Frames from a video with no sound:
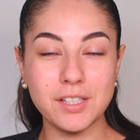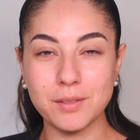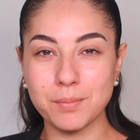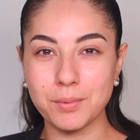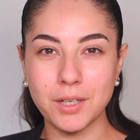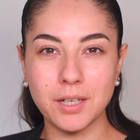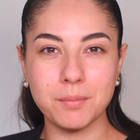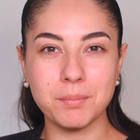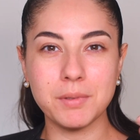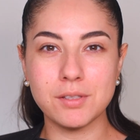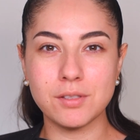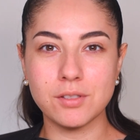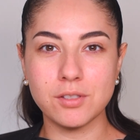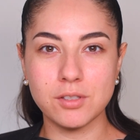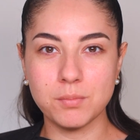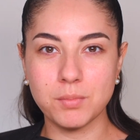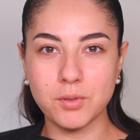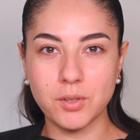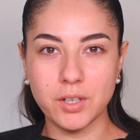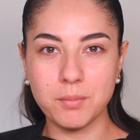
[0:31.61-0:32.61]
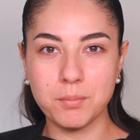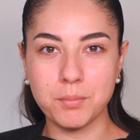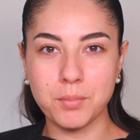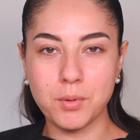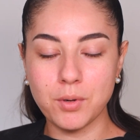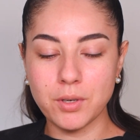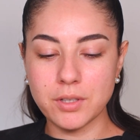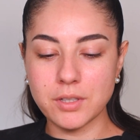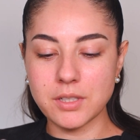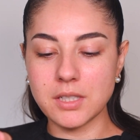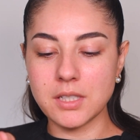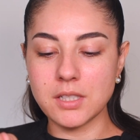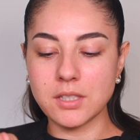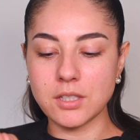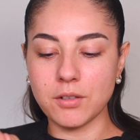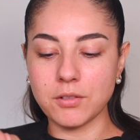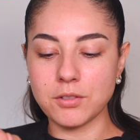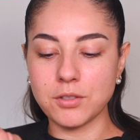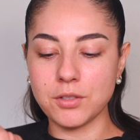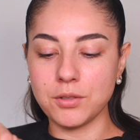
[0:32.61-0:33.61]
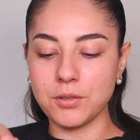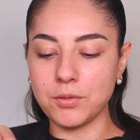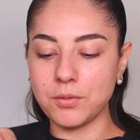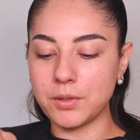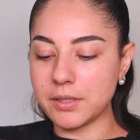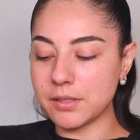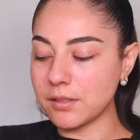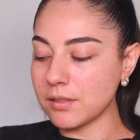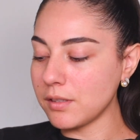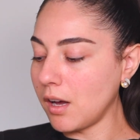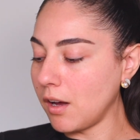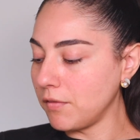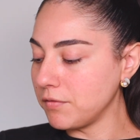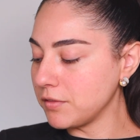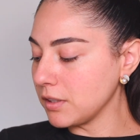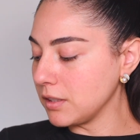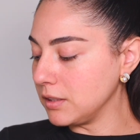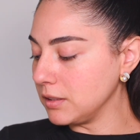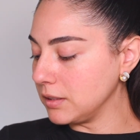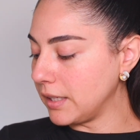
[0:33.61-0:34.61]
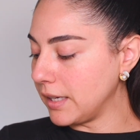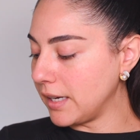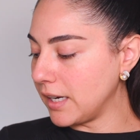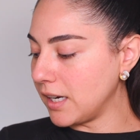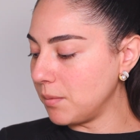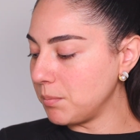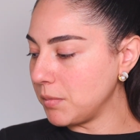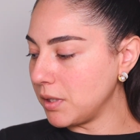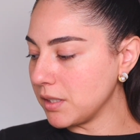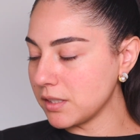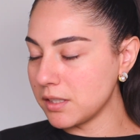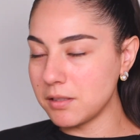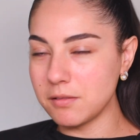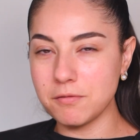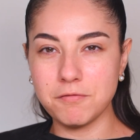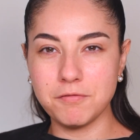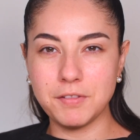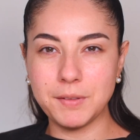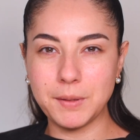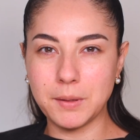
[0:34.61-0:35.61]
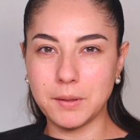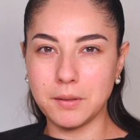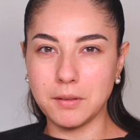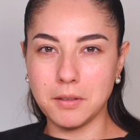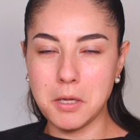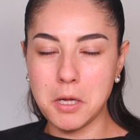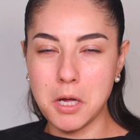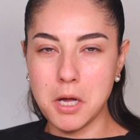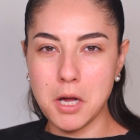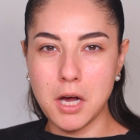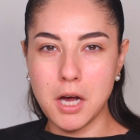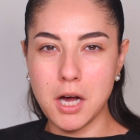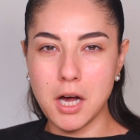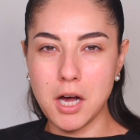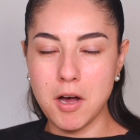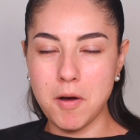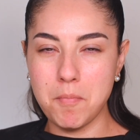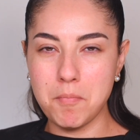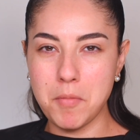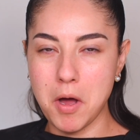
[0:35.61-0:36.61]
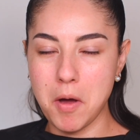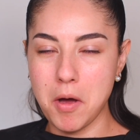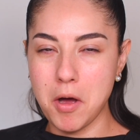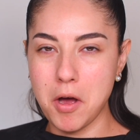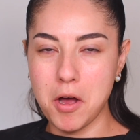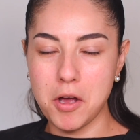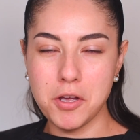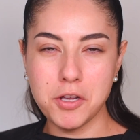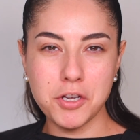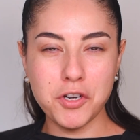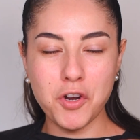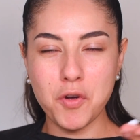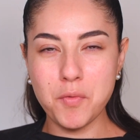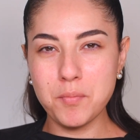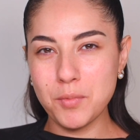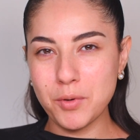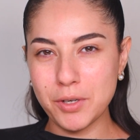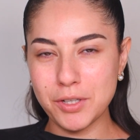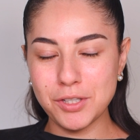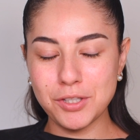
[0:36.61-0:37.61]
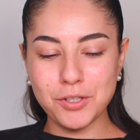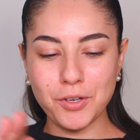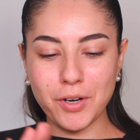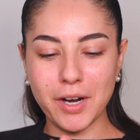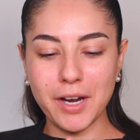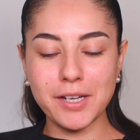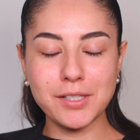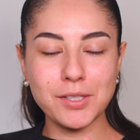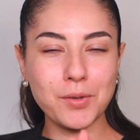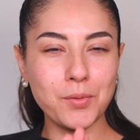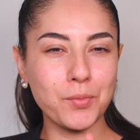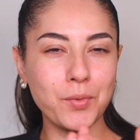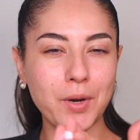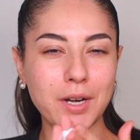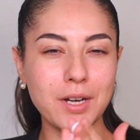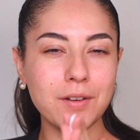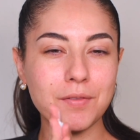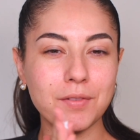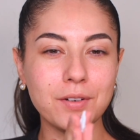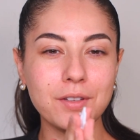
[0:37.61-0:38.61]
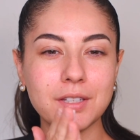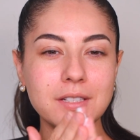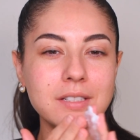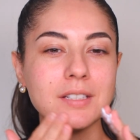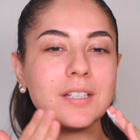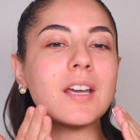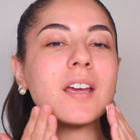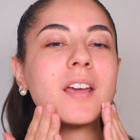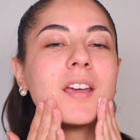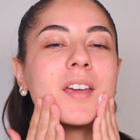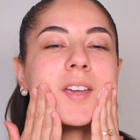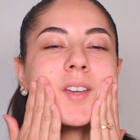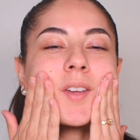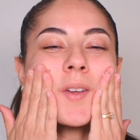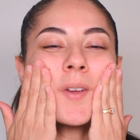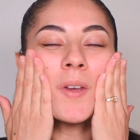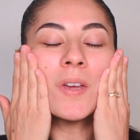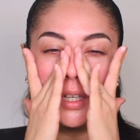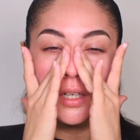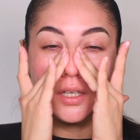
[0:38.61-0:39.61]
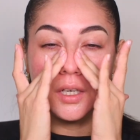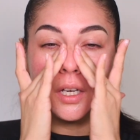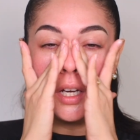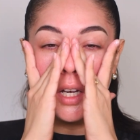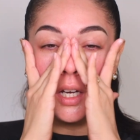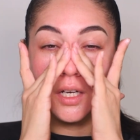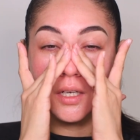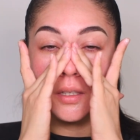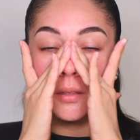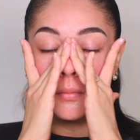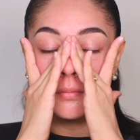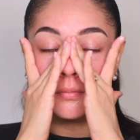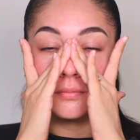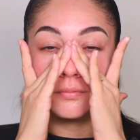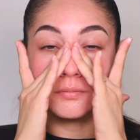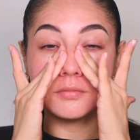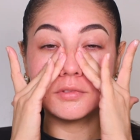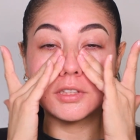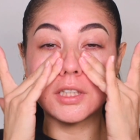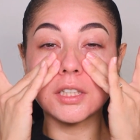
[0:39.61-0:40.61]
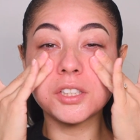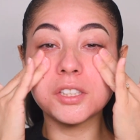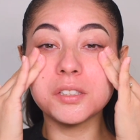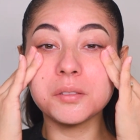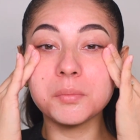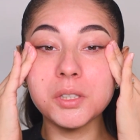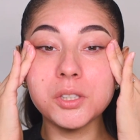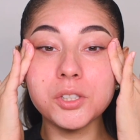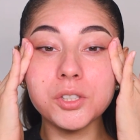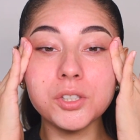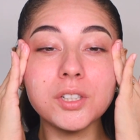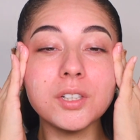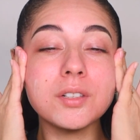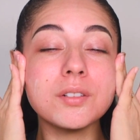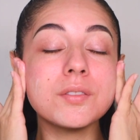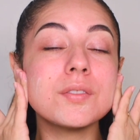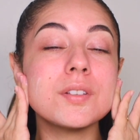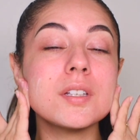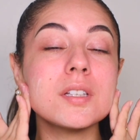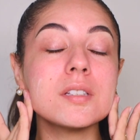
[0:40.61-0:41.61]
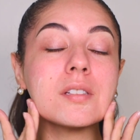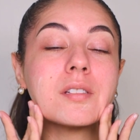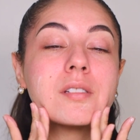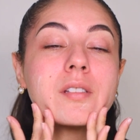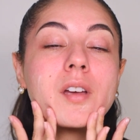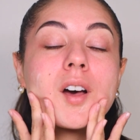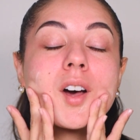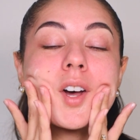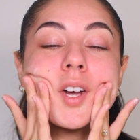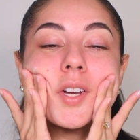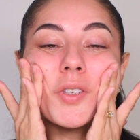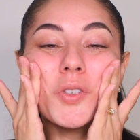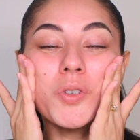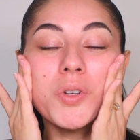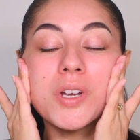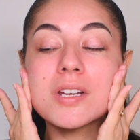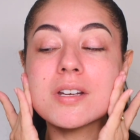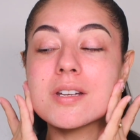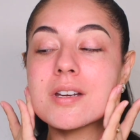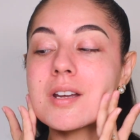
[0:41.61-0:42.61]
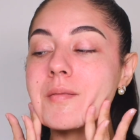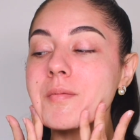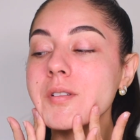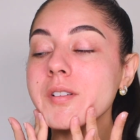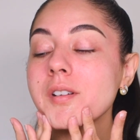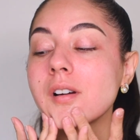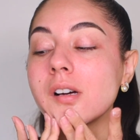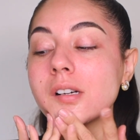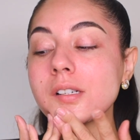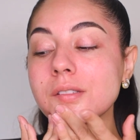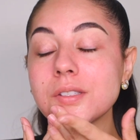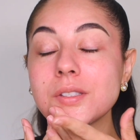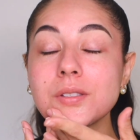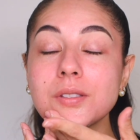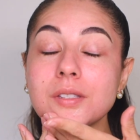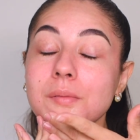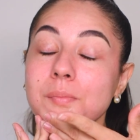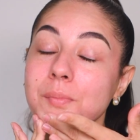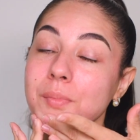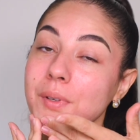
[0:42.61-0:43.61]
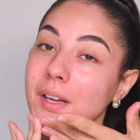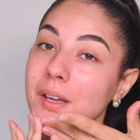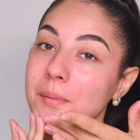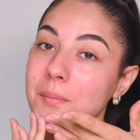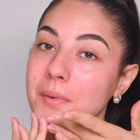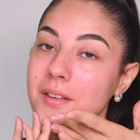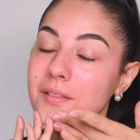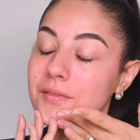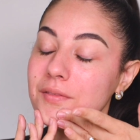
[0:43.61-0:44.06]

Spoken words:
prep is super important to a soft glam to feel, moisturized, ready for the day. Yeah, just make sure your face is hydrated. I'm going to also spray my